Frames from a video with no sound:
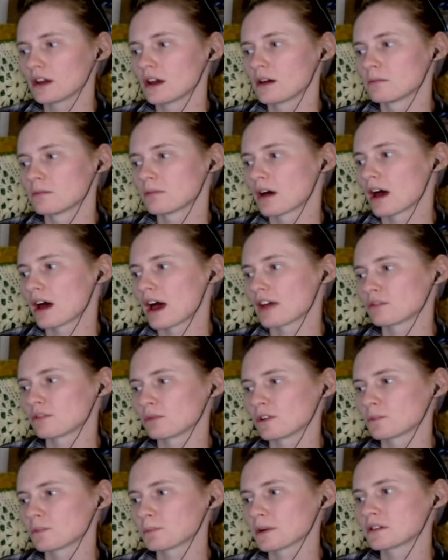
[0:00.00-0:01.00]
but as we
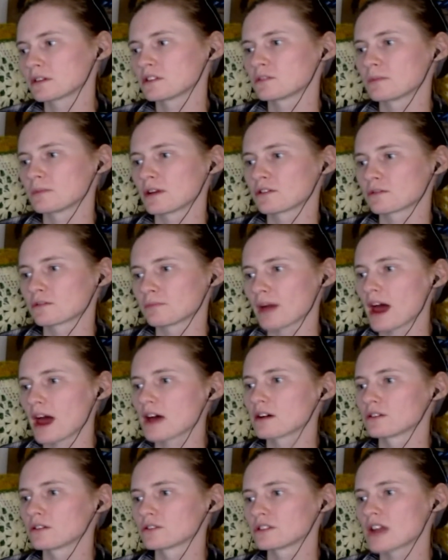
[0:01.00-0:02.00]
experience these major
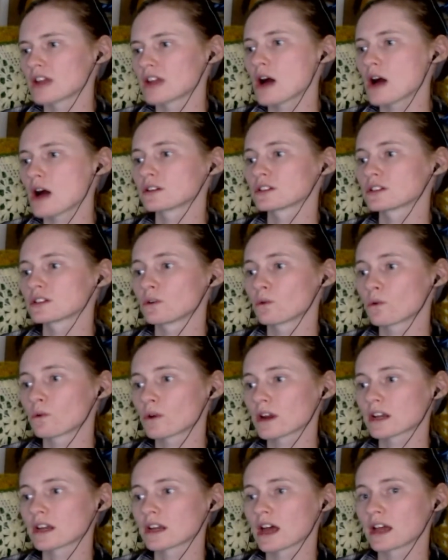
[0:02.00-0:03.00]
battles, now it's an
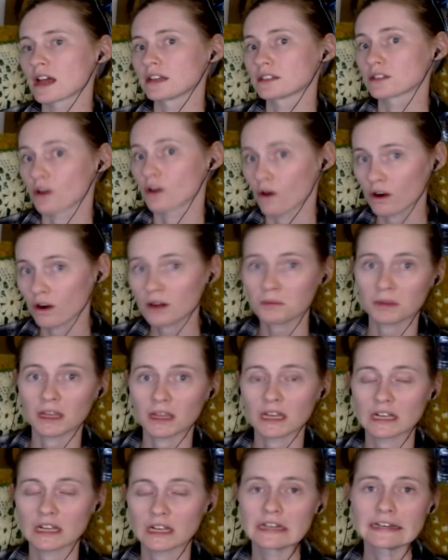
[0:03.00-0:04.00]
organized
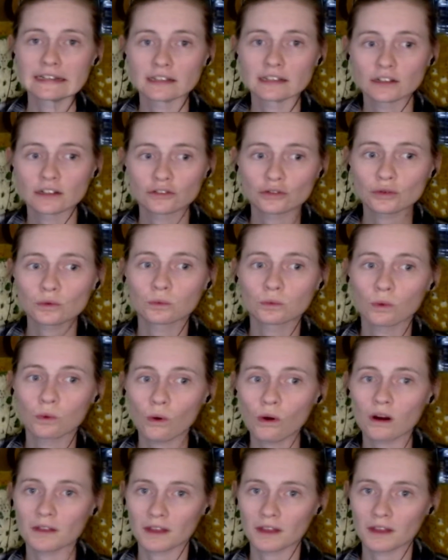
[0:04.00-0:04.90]
army, a true war.